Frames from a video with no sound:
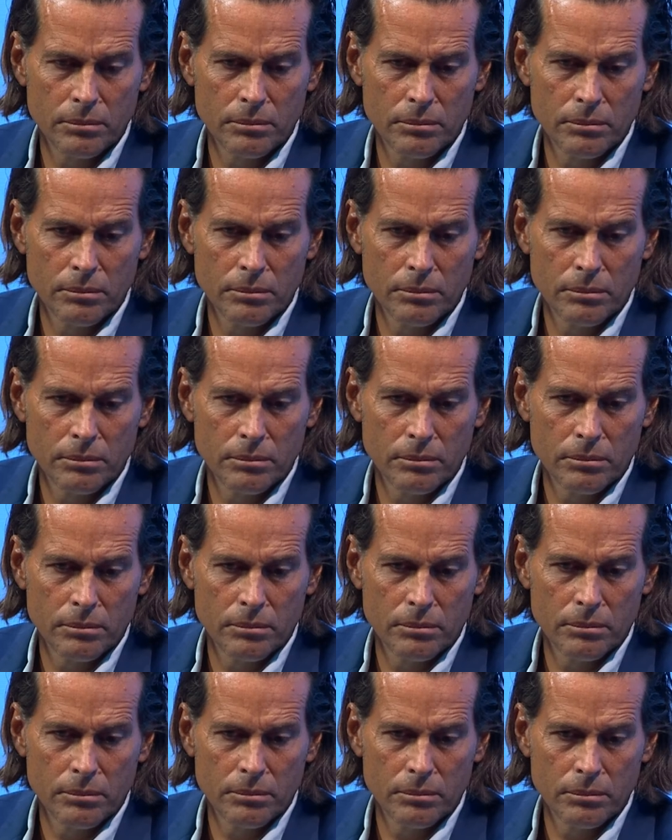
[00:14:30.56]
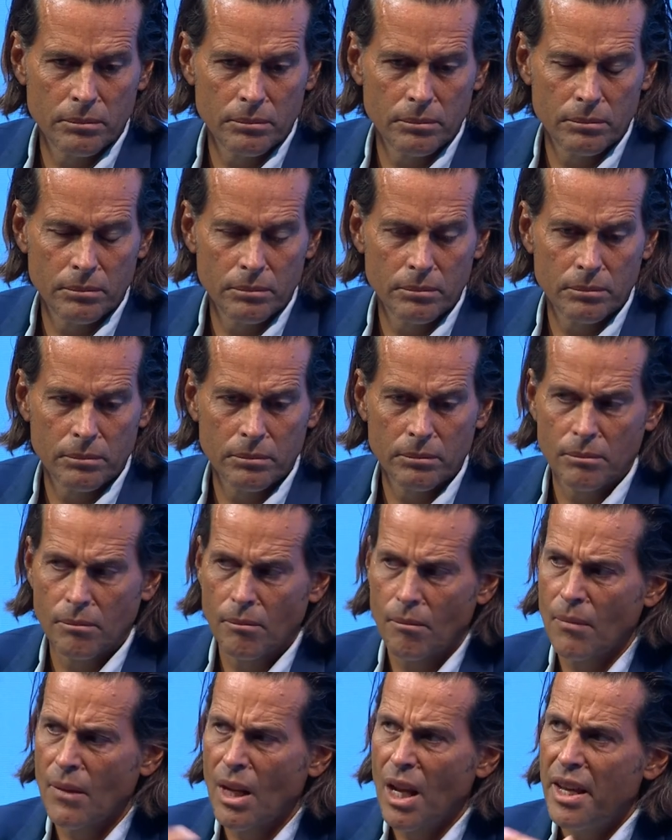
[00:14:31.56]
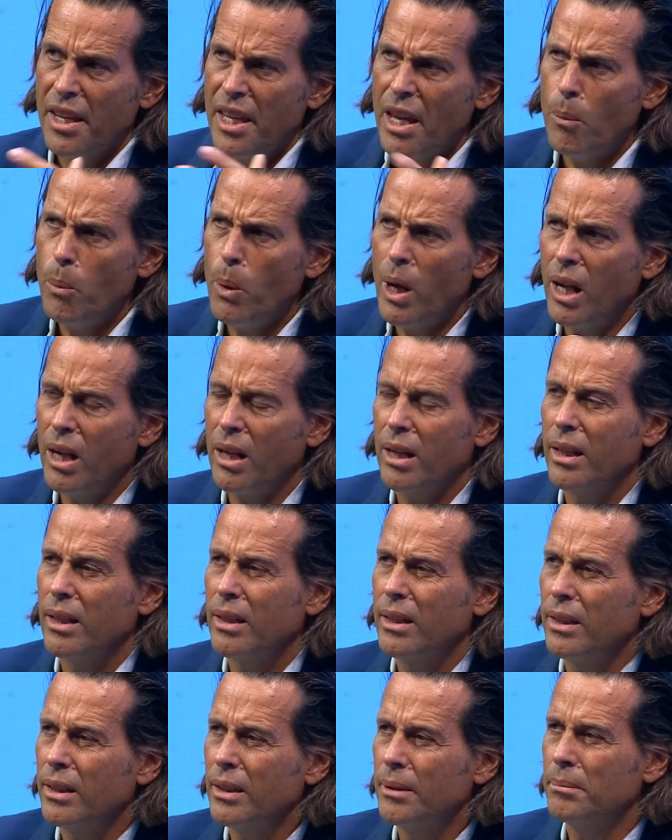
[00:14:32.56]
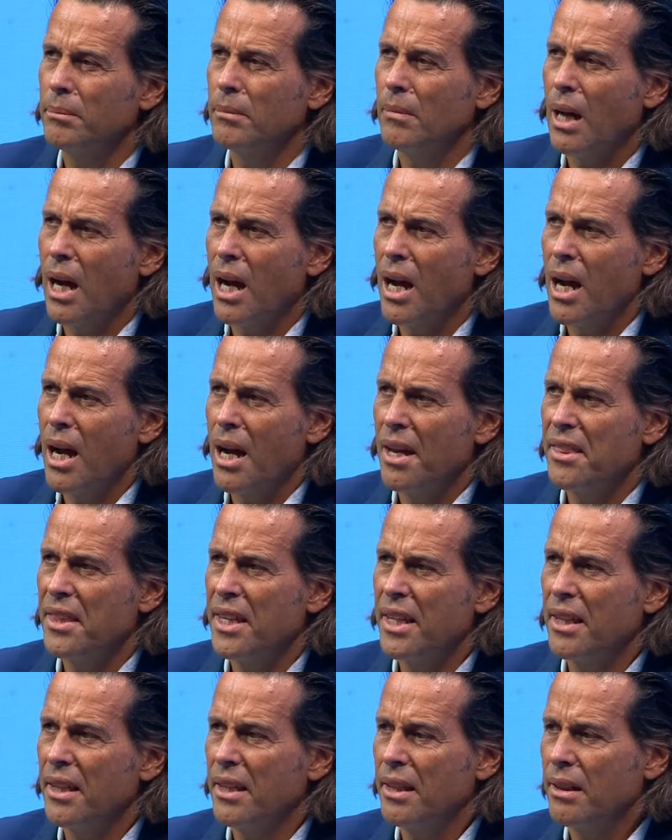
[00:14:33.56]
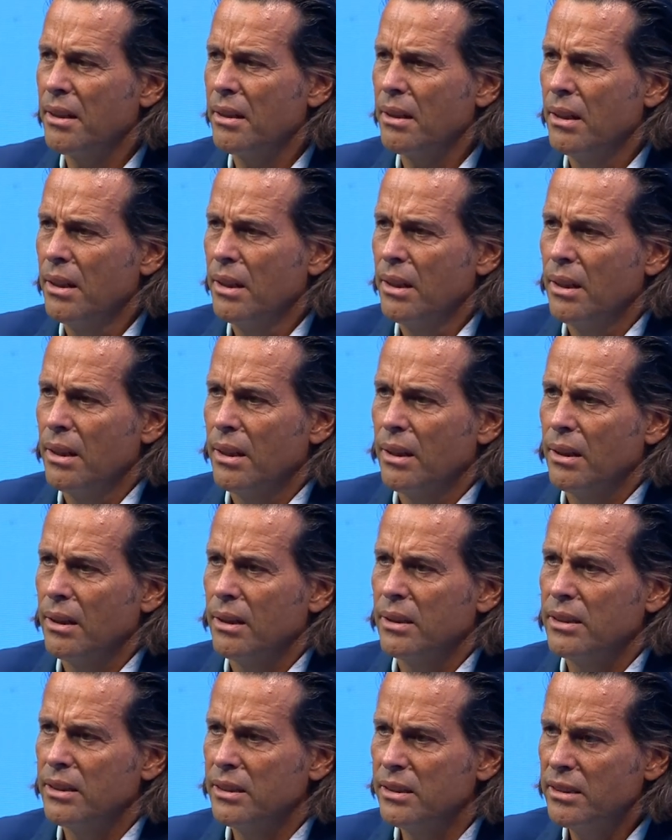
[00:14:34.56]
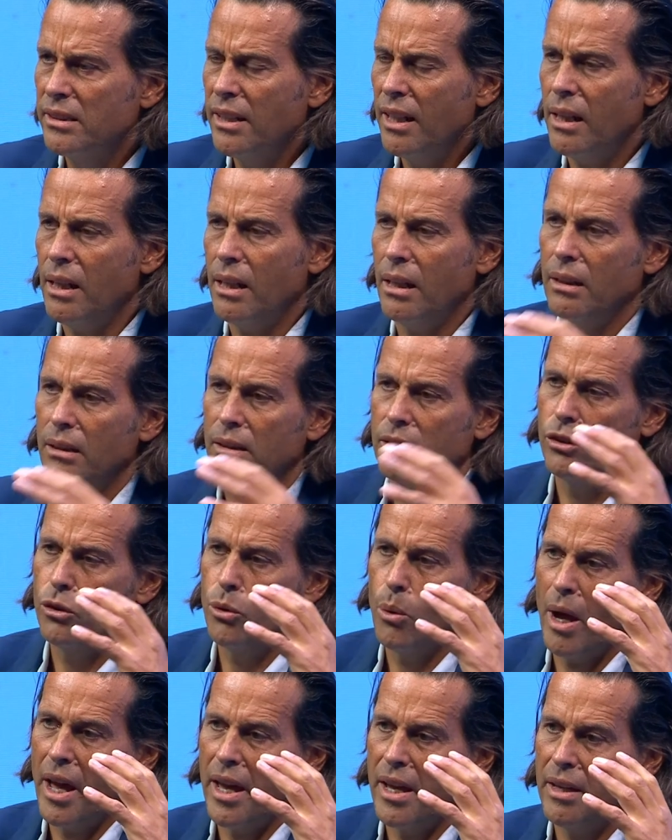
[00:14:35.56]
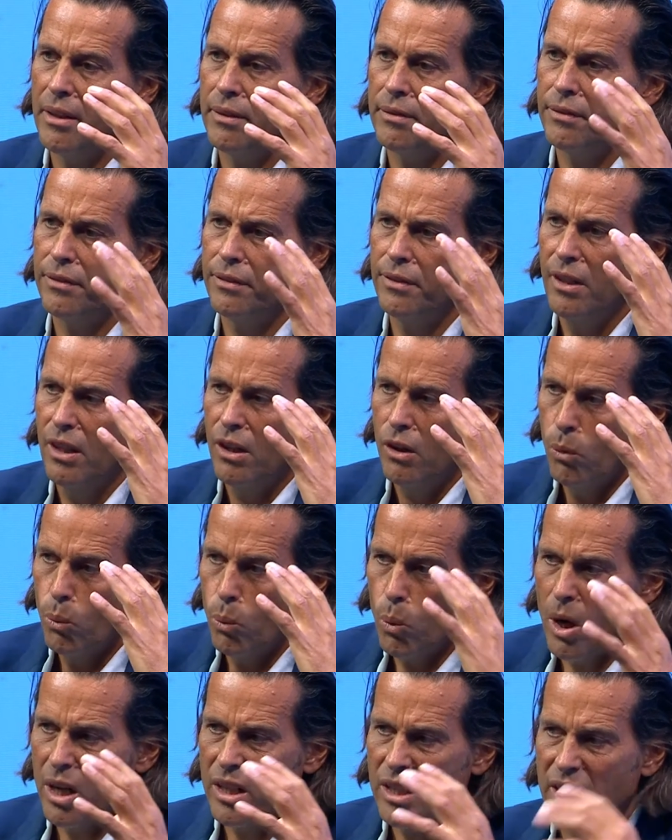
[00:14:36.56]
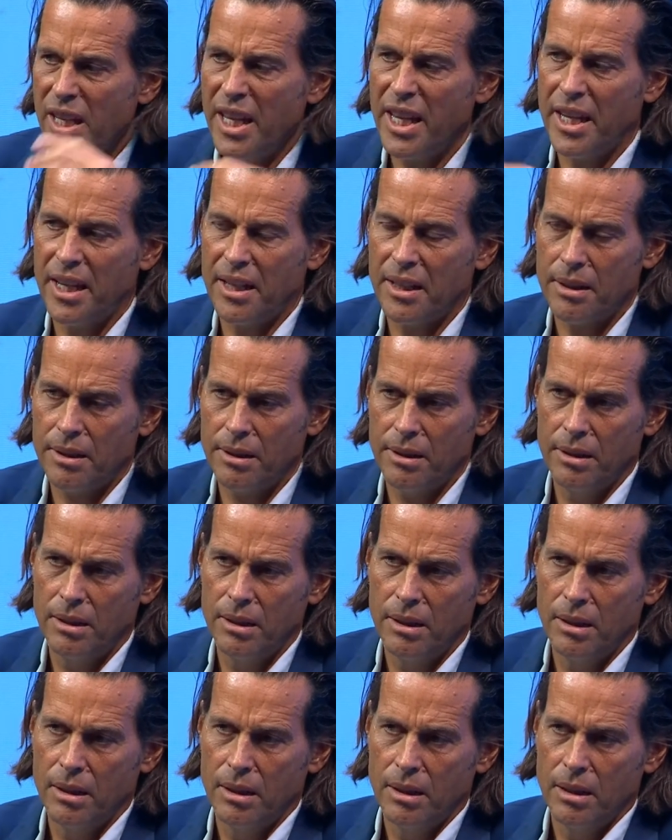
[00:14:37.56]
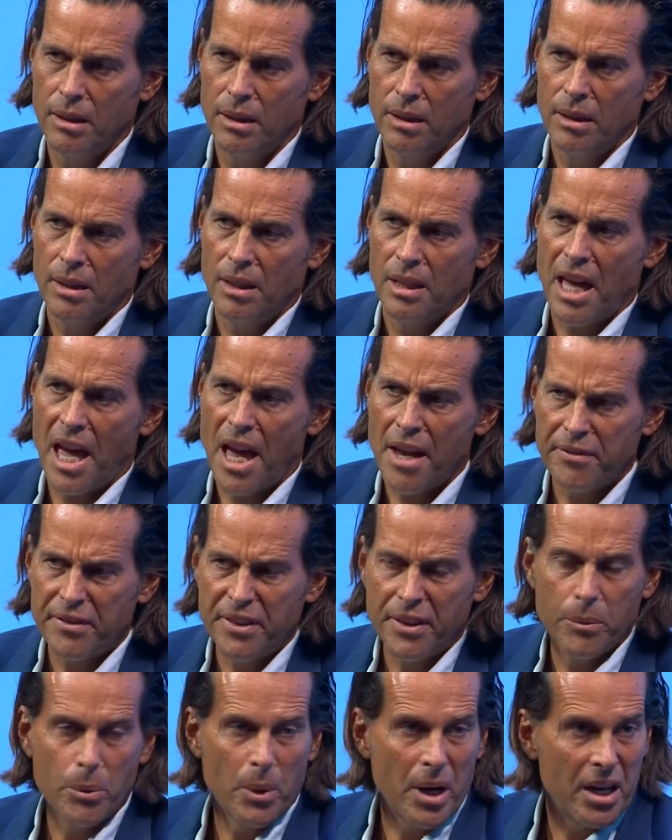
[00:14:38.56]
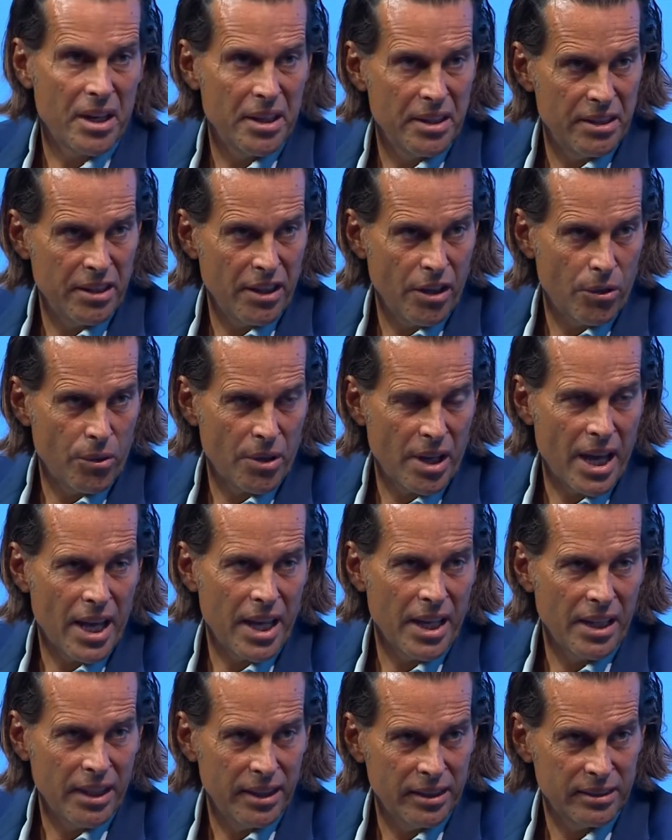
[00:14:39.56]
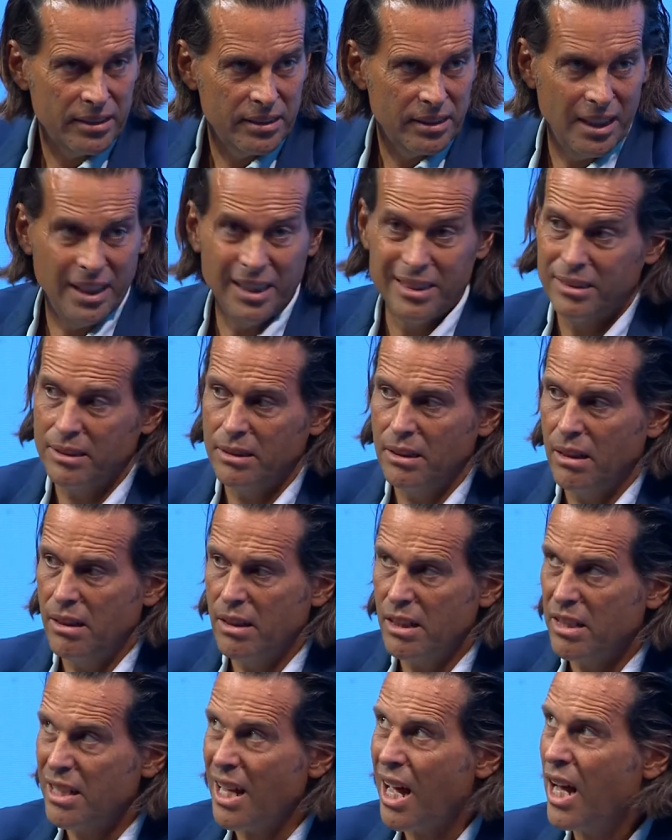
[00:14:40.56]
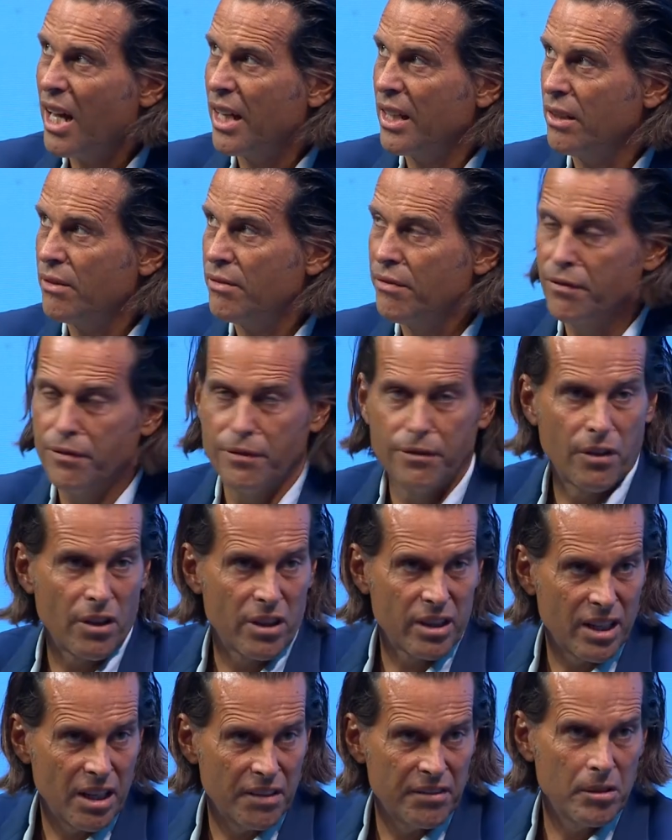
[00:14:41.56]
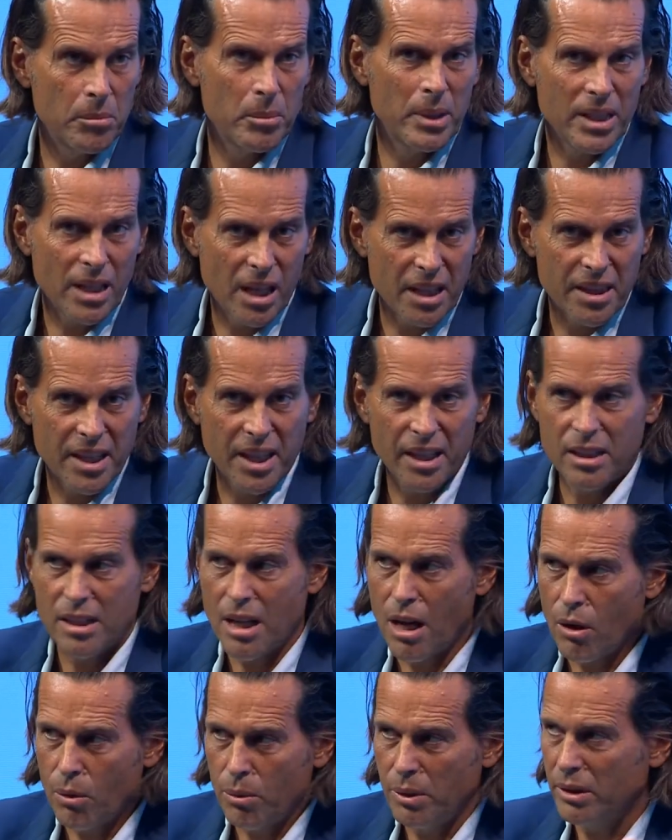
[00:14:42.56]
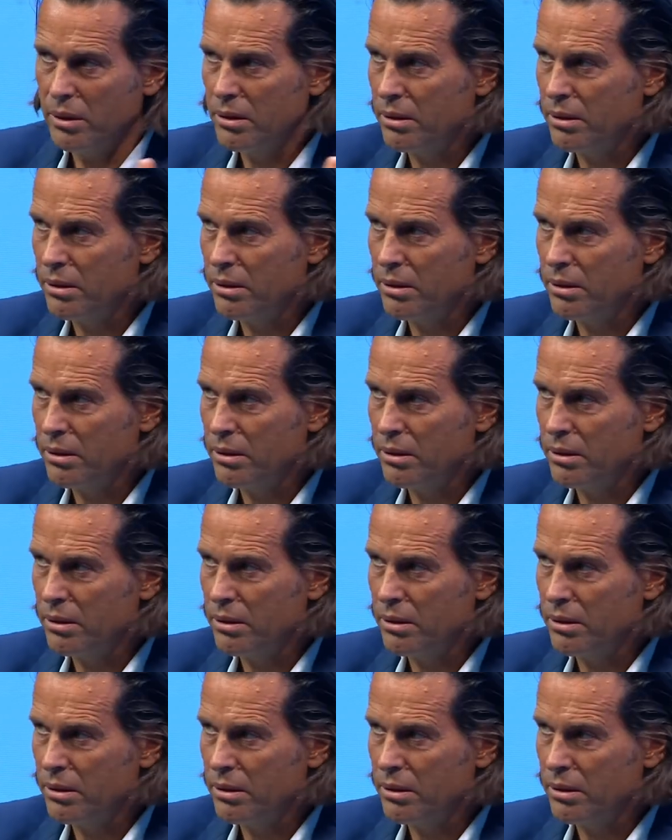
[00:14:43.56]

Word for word: yours needs for the future? Yeah, well, um, I, I think still to have one gig everywhere in the UK is, is the target for the government. I think now it,